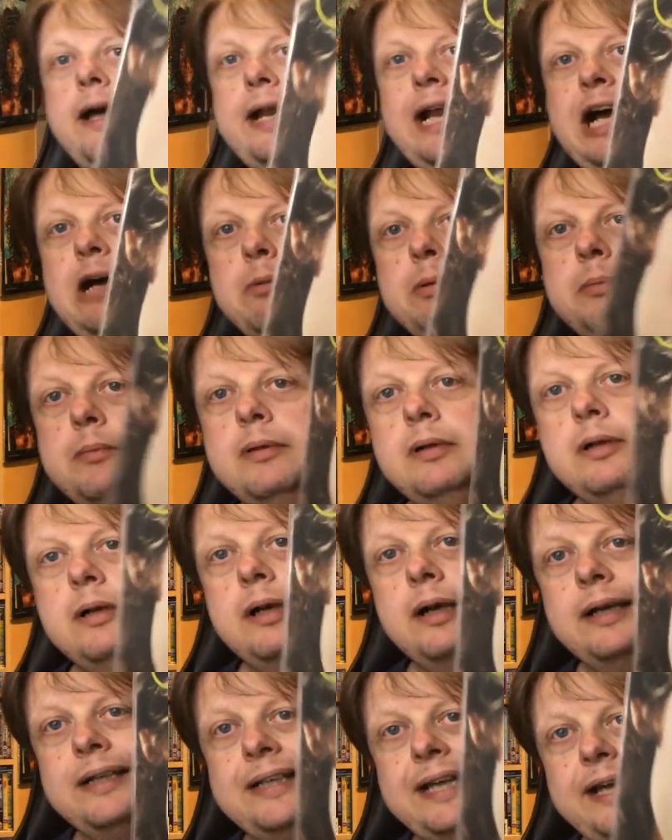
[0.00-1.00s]
album,
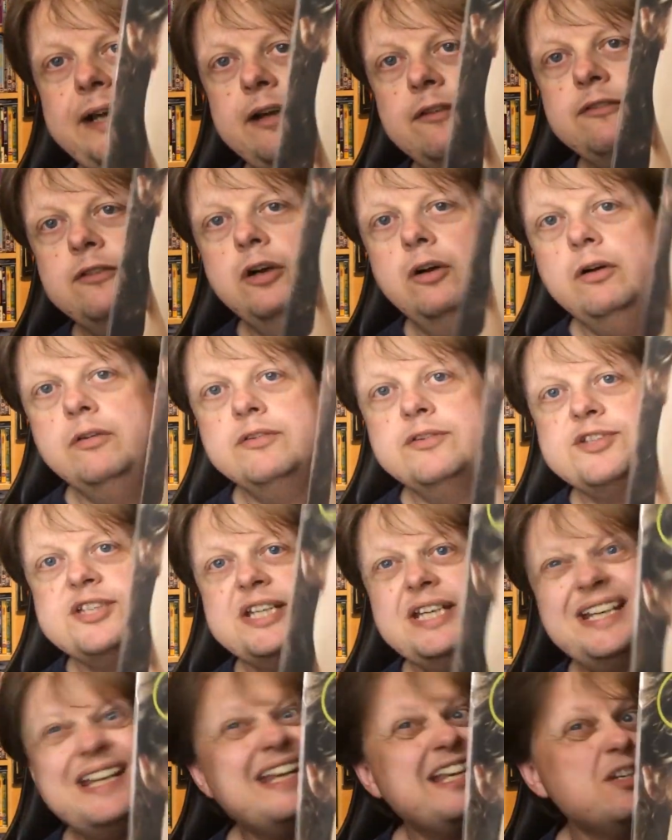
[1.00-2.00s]
again, I've got on
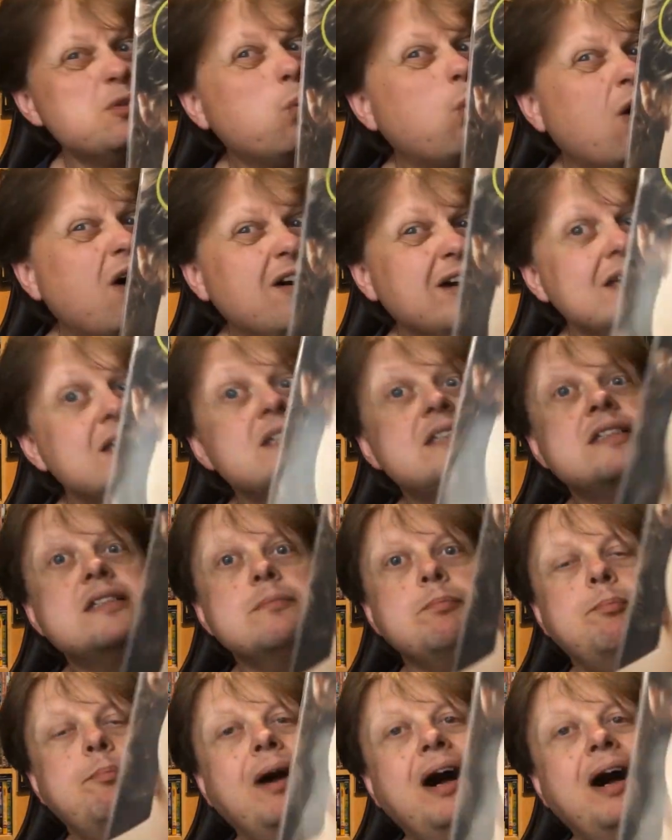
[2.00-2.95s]
CD twice,